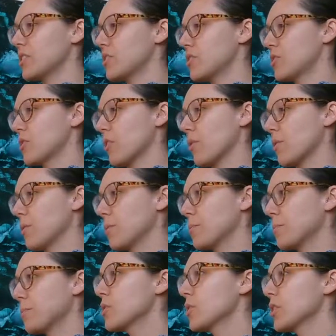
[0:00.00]
So
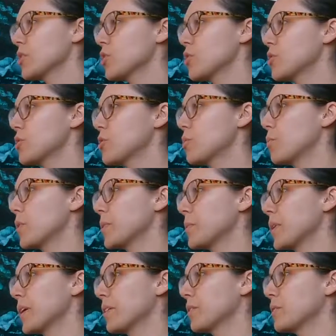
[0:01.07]
let's just do 1
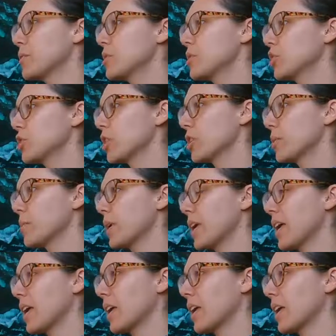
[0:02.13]
pound chub.